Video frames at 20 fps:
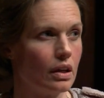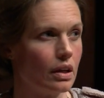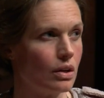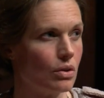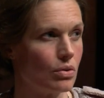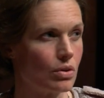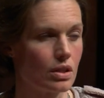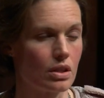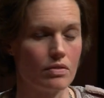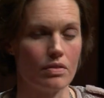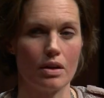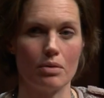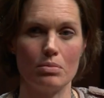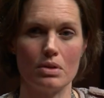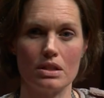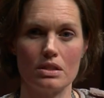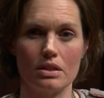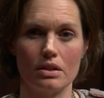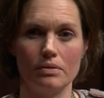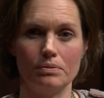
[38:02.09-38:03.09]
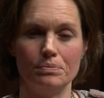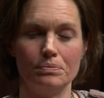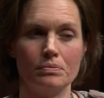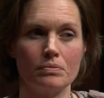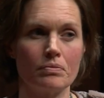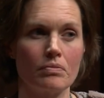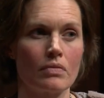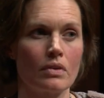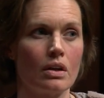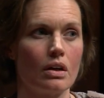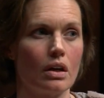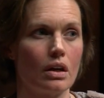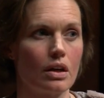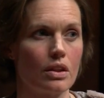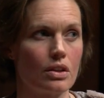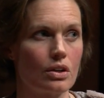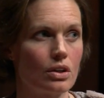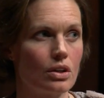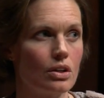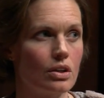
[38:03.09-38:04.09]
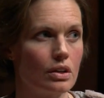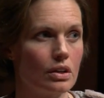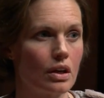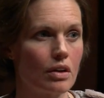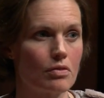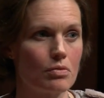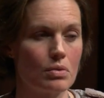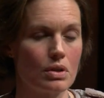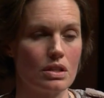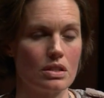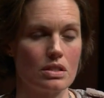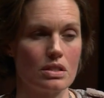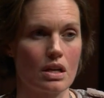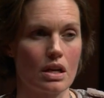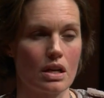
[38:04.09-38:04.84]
north of Edmonton. The current government